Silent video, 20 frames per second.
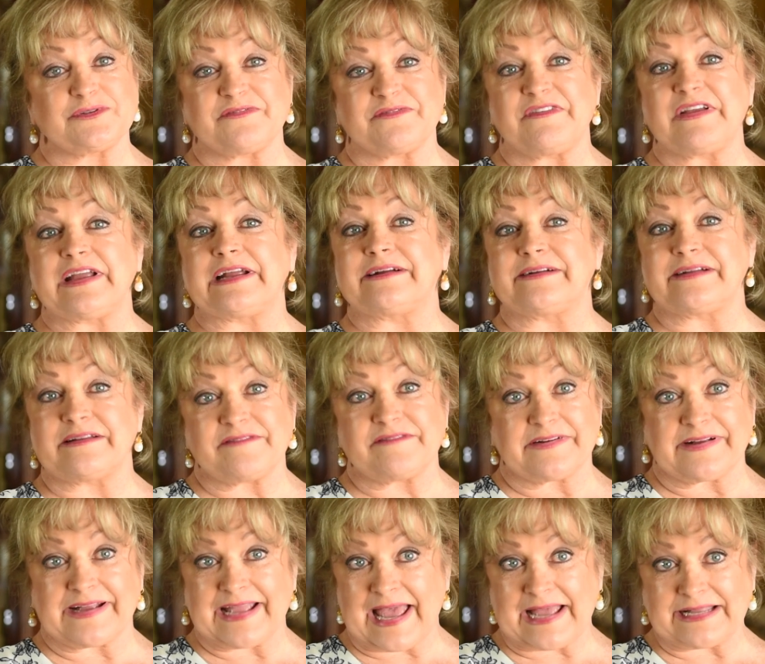was a very,
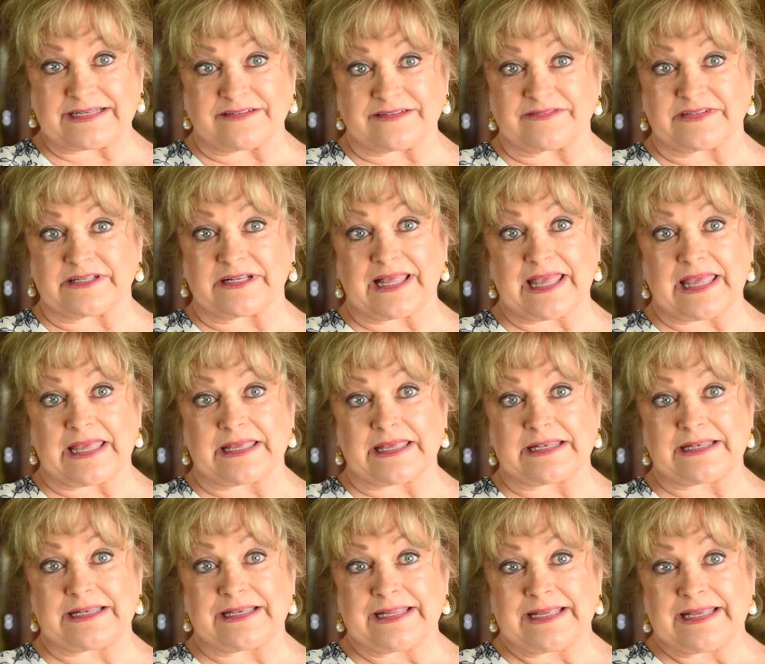very active little
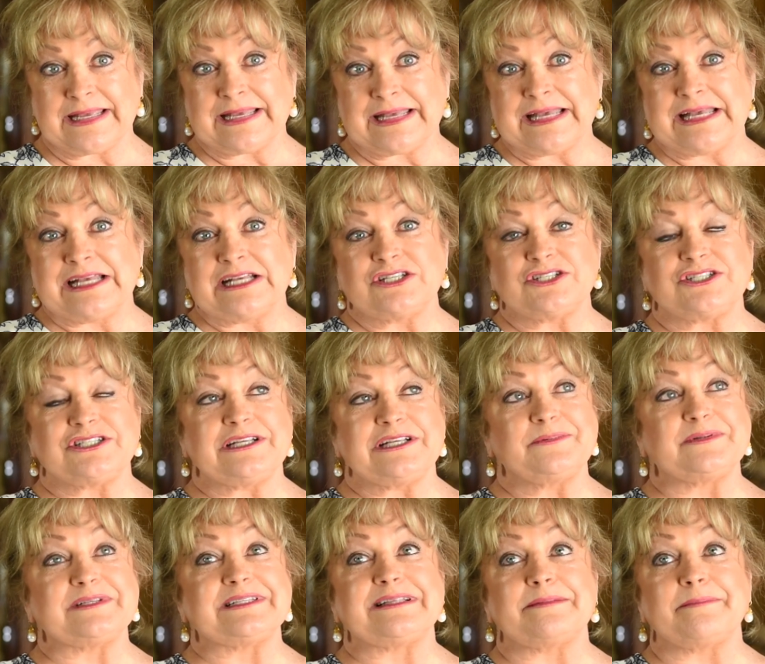kid. She
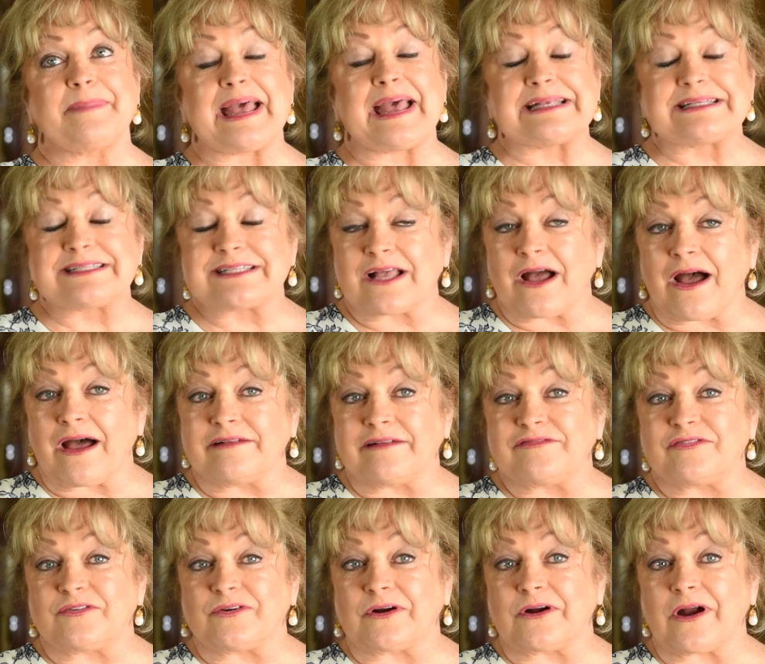was the mascot
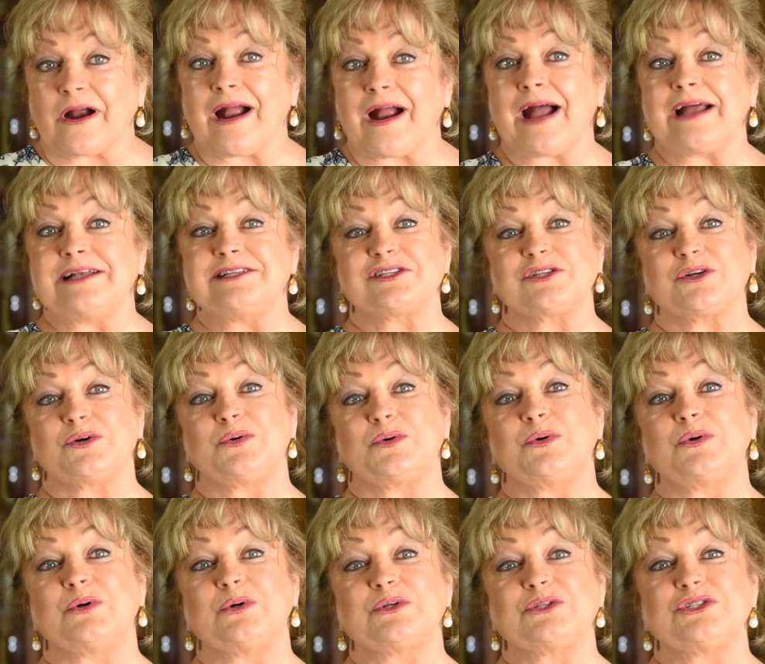for our high
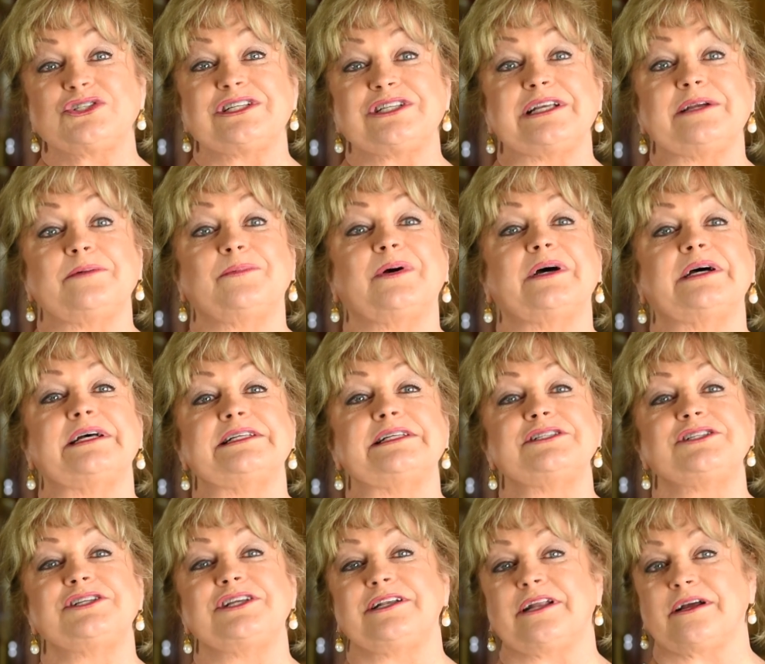school. She
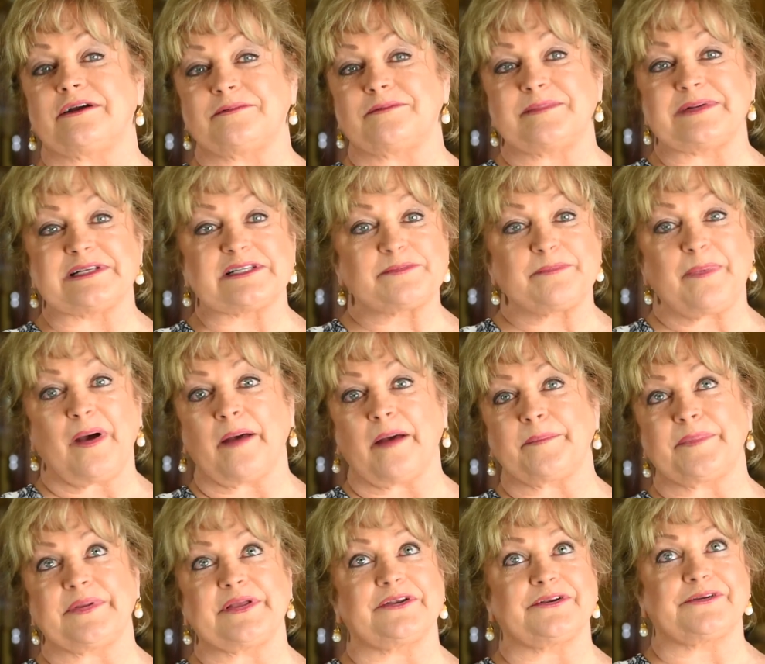was, Miss
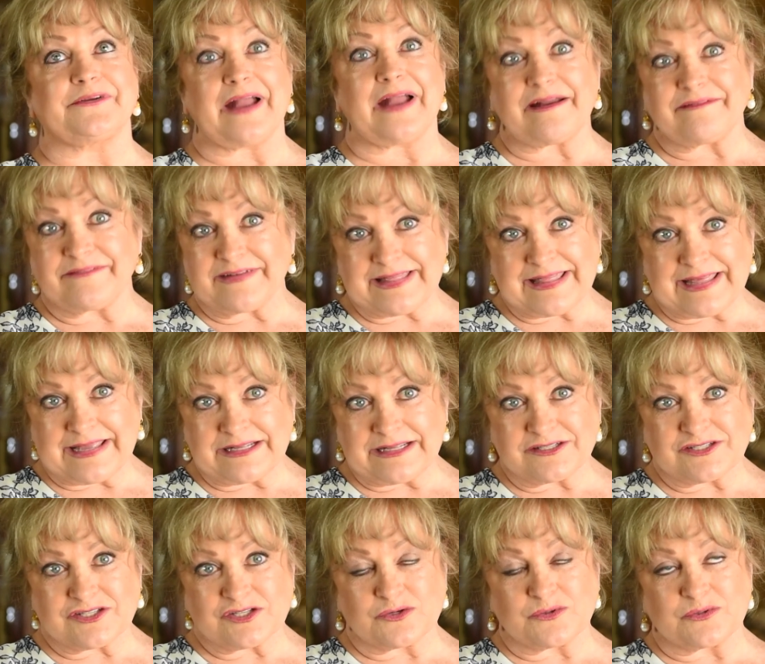Popular, everything
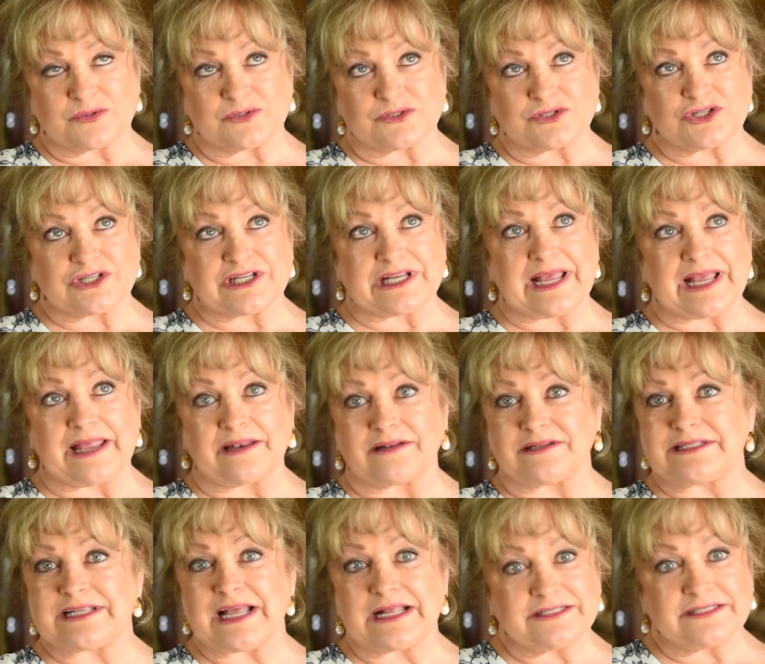in school. She had
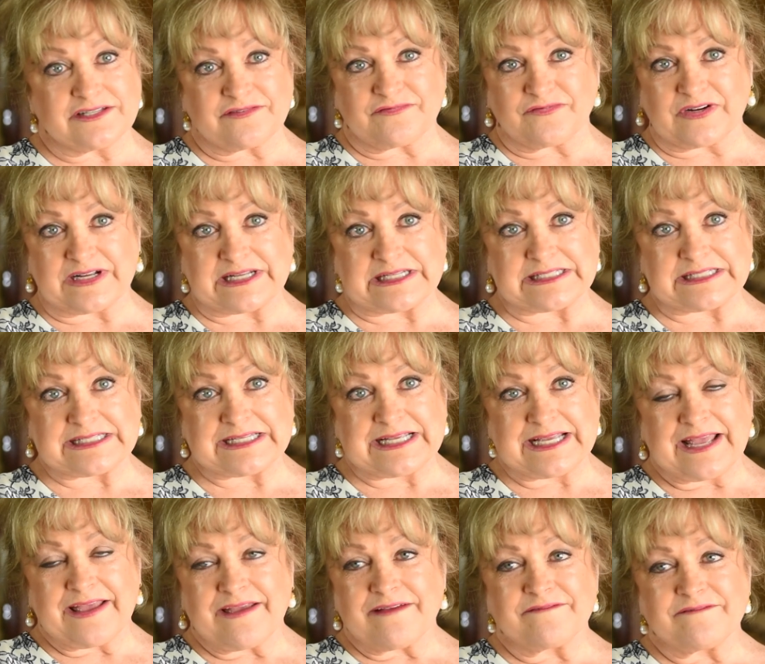tons of friends.
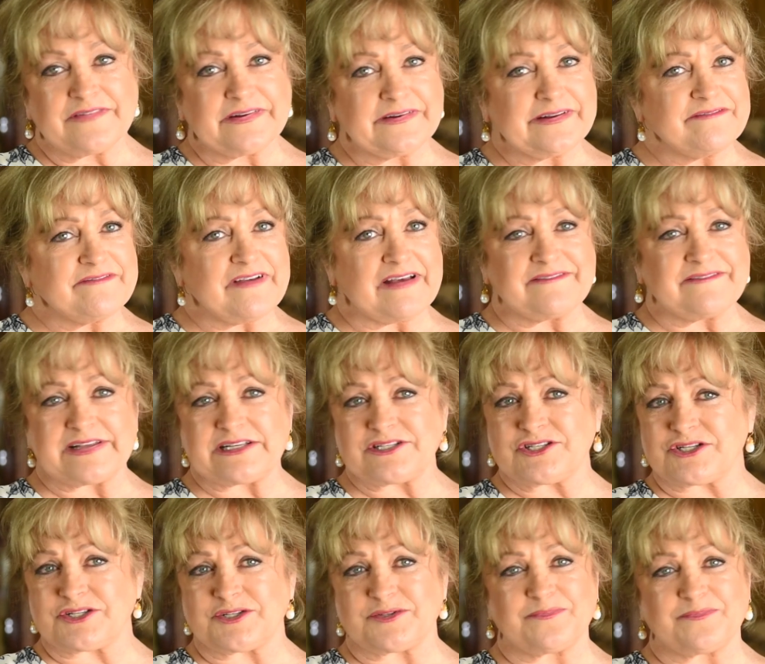Very
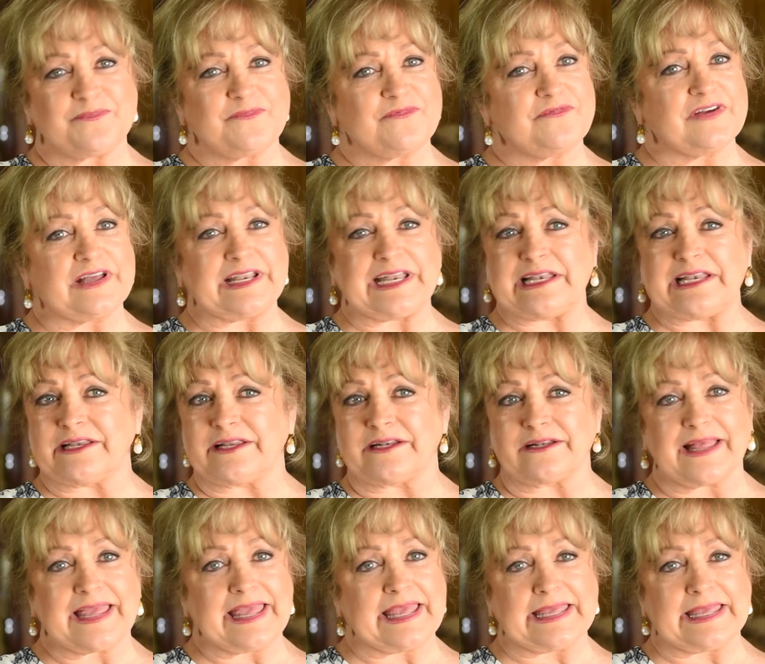vivacious, funny little
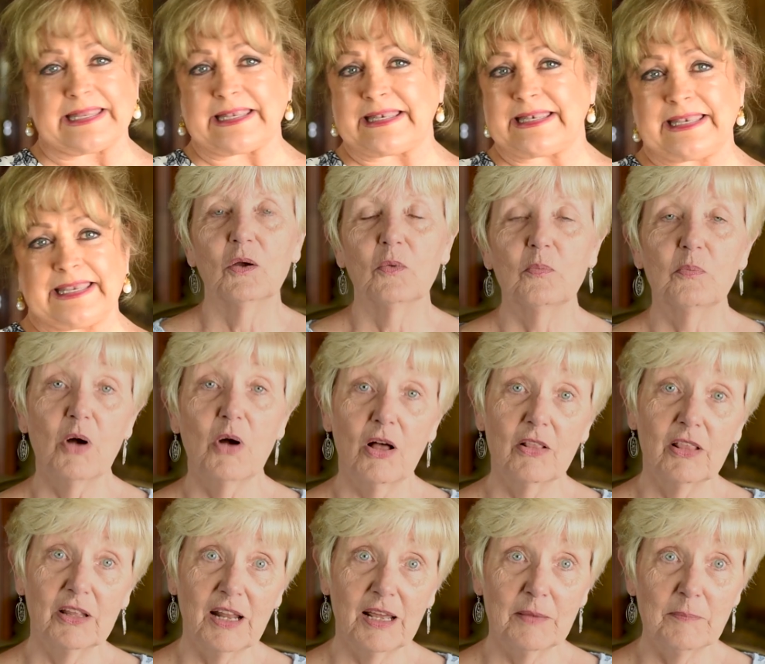kid.
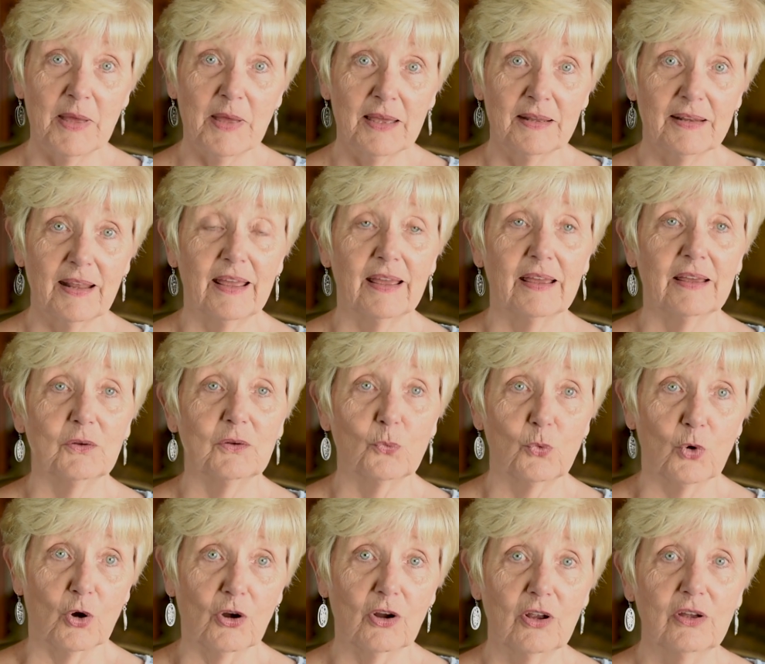Paula and I met at
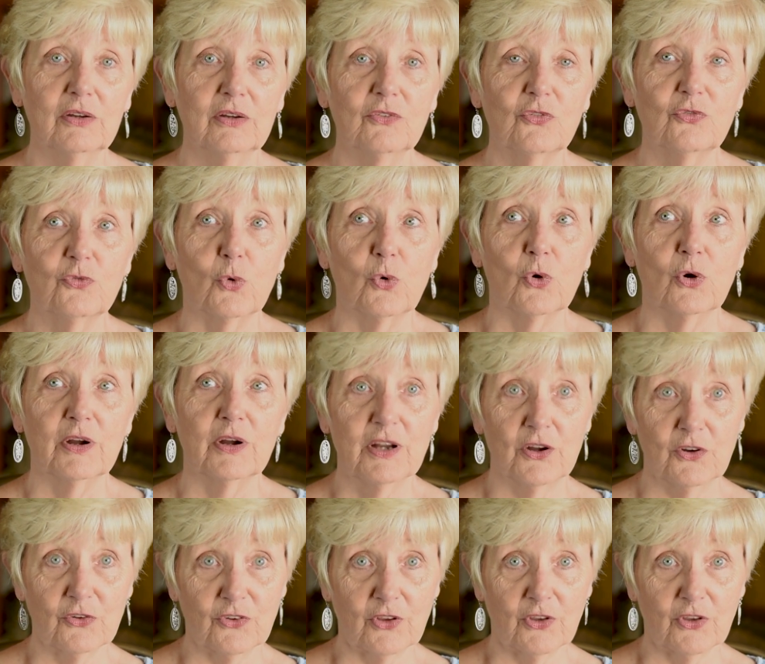work 4 years